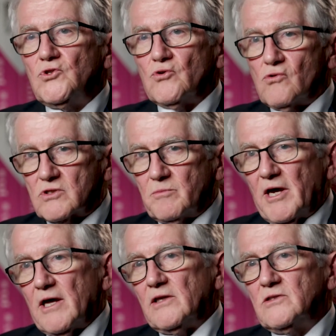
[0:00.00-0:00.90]
talked
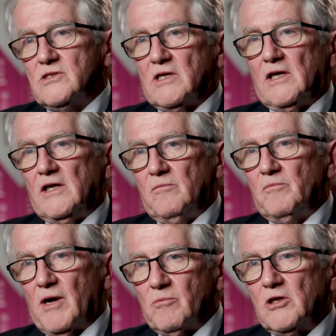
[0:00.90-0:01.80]
about it in
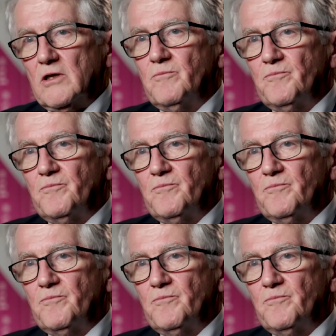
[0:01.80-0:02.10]
public.